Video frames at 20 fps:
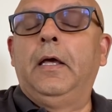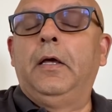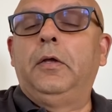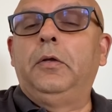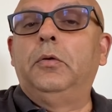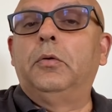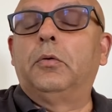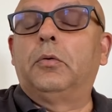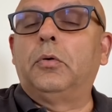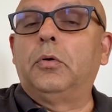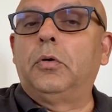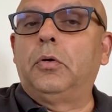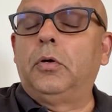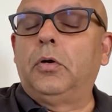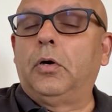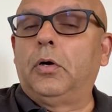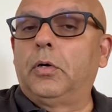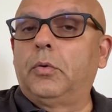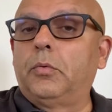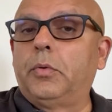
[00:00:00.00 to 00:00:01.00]
You could
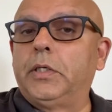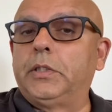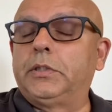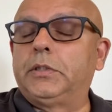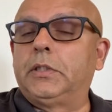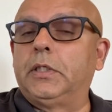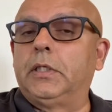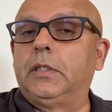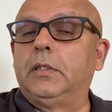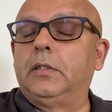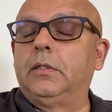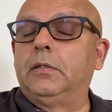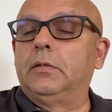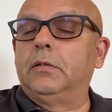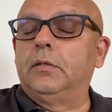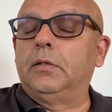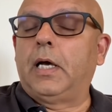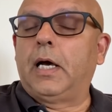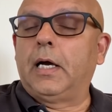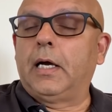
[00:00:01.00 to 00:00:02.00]
not question
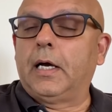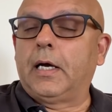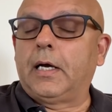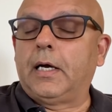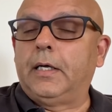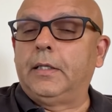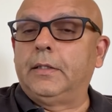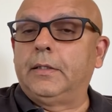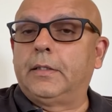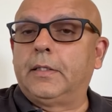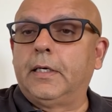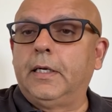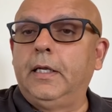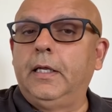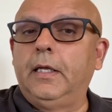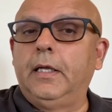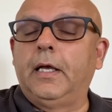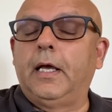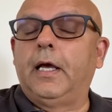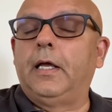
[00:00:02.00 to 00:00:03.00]
Aga Khan
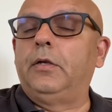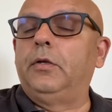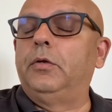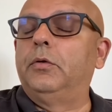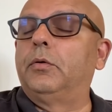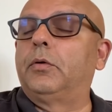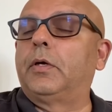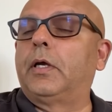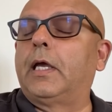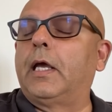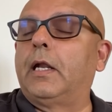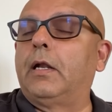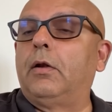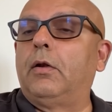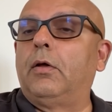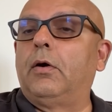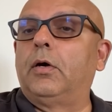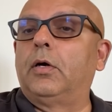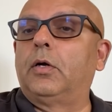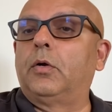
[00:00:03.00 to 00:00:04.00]
III, and you
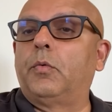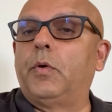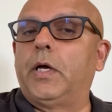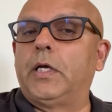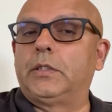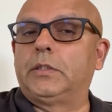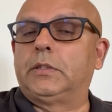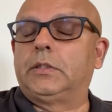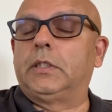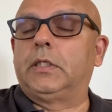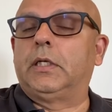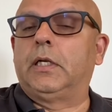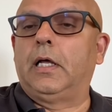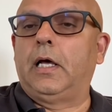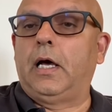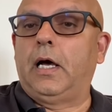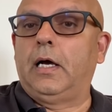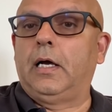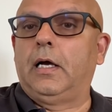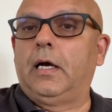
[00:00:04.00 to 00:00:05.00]
cannot question
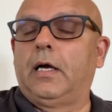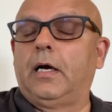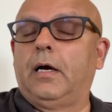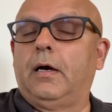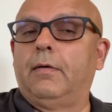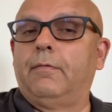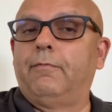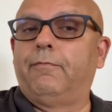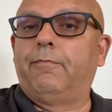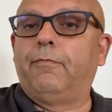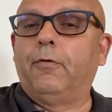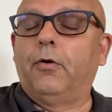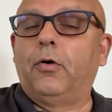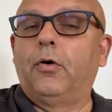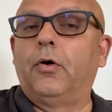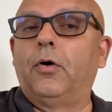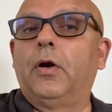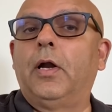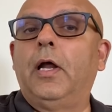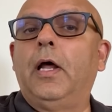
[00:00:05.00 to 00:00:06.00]
Aga Khan
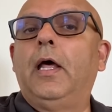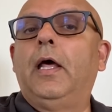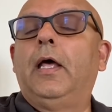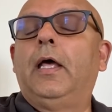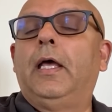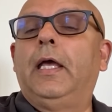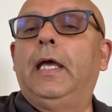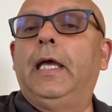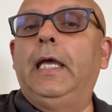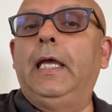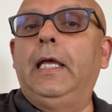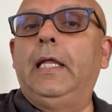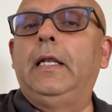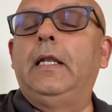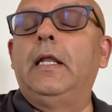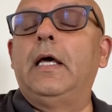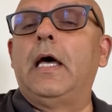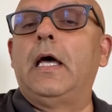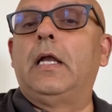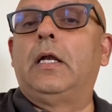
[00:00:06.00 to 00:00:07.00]
IV
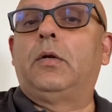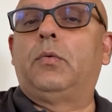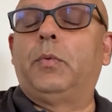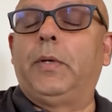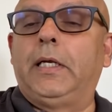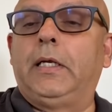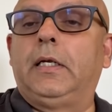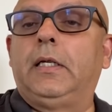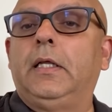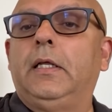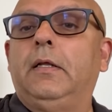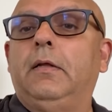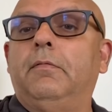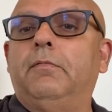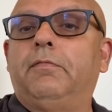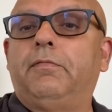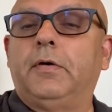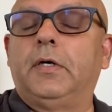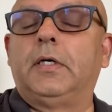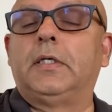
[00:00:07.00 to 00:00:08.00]
in
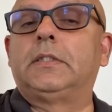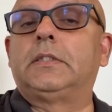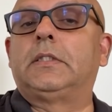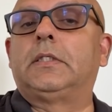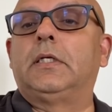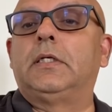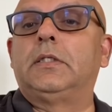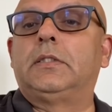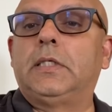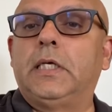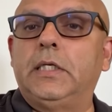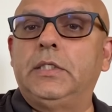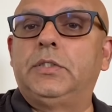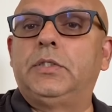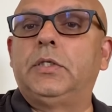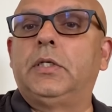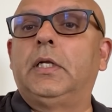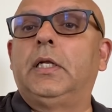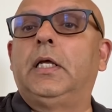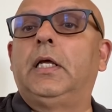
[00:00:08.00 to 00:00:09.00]
21st
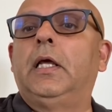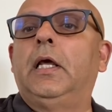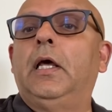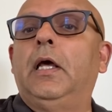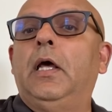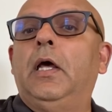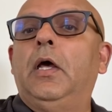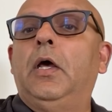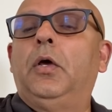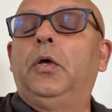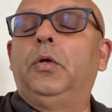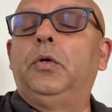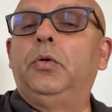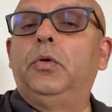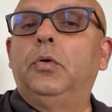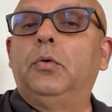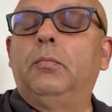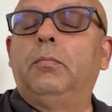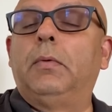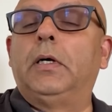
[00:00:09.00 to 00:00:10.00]
century.
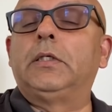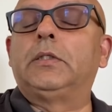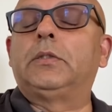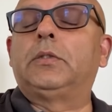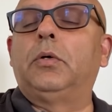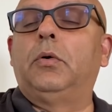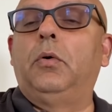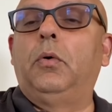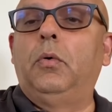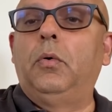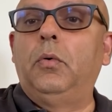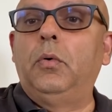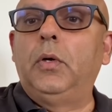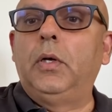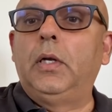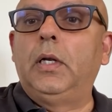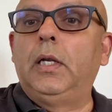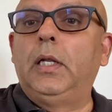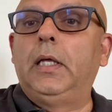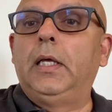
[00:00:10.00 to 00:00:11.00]
You must
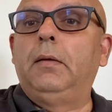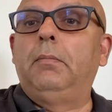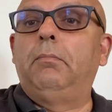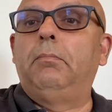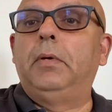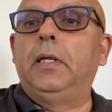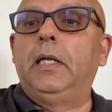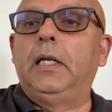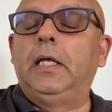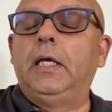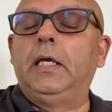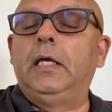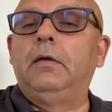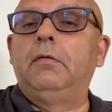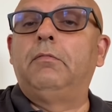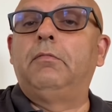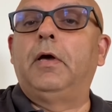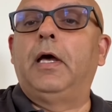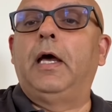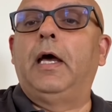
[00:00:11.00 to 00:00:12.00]
only
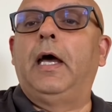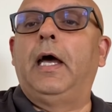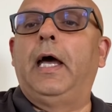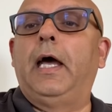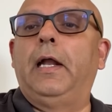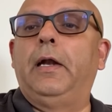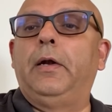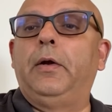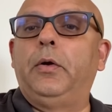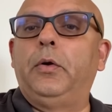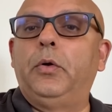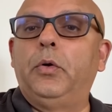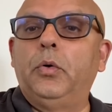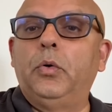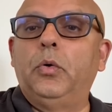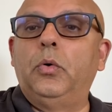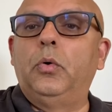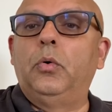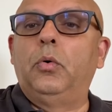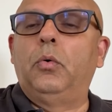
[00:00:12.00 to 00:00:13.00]
believe and
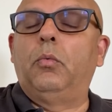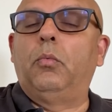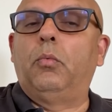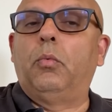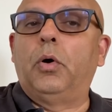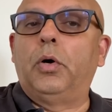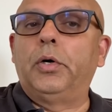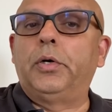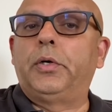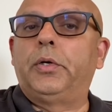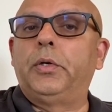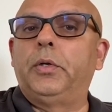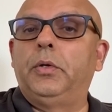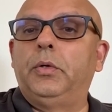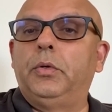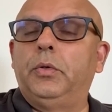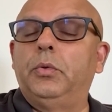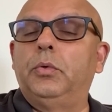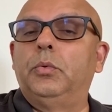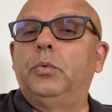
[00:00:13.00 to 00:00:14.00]
do what
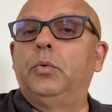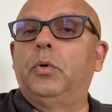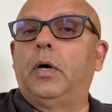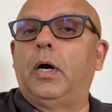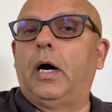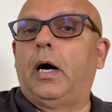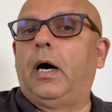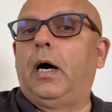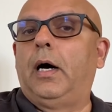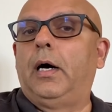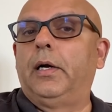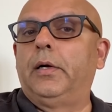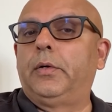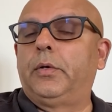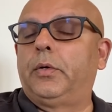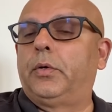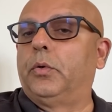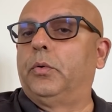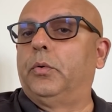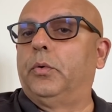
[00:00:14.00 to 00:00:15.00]
you are
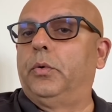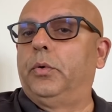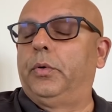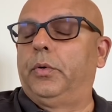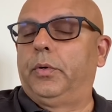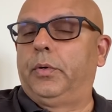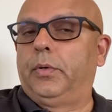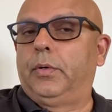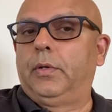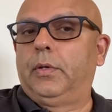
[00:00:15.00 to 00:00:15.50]
told.